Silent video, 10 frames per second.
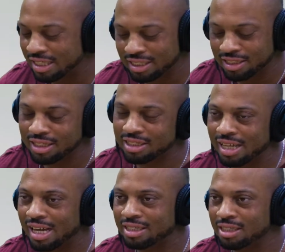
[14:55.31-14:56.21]
it's just
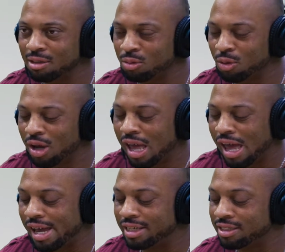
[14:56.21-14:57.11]
that simple
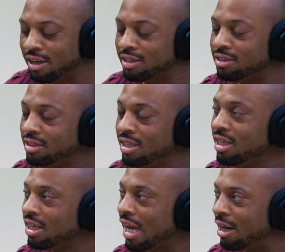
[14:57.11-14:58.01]
as
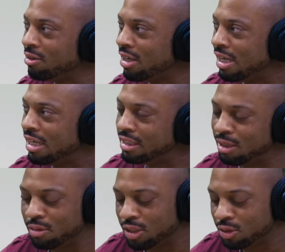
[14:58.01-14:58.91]
seeking out
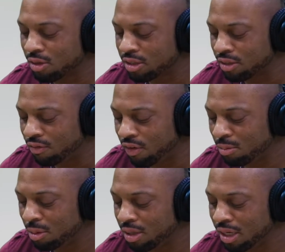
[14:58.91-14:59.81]
some instruction.
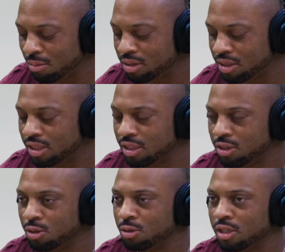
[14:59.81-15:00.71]
Family, but let me say this
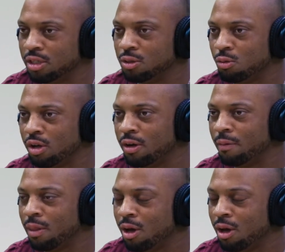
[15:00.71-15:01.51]
to you as well.